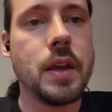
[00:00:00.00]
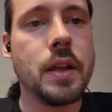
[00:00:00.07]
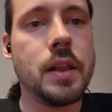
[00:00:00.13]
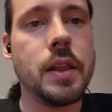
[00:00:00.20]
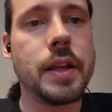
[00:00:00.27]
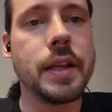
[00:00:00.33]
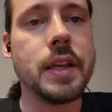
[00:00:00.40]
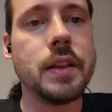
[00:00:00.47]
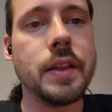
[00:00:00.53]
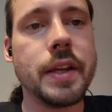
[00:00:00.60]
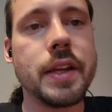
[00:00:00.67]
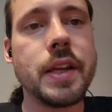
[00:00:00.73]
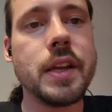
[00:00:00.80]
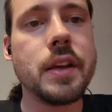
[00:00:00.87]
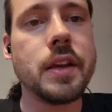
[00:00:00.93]
Licky
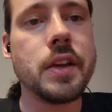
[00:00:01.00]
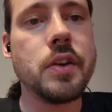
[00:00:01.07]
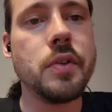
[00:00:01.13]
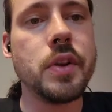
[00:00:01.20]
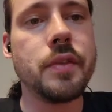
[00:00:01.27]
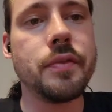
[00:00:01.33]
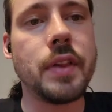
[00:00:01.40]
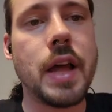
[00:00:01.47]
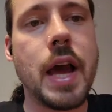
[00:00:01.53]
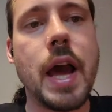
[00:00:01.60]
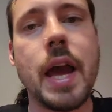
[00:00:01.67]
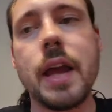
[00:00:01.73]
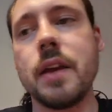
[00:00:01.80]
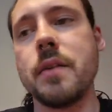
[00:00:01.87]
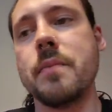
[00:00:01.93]
Licky, Cutie
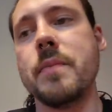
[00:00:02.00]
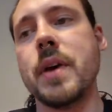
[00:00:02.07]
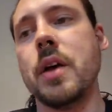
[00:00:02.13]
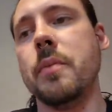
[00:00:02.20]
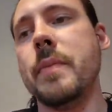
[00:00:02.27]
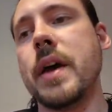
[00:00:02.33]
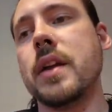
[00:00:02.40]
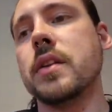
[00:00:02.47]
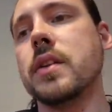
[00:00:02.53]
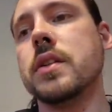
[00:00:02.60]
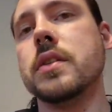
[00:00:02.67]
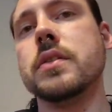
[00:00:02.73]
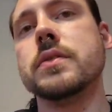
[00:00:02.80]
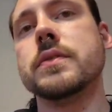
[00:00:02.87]
Fly, Melmetal.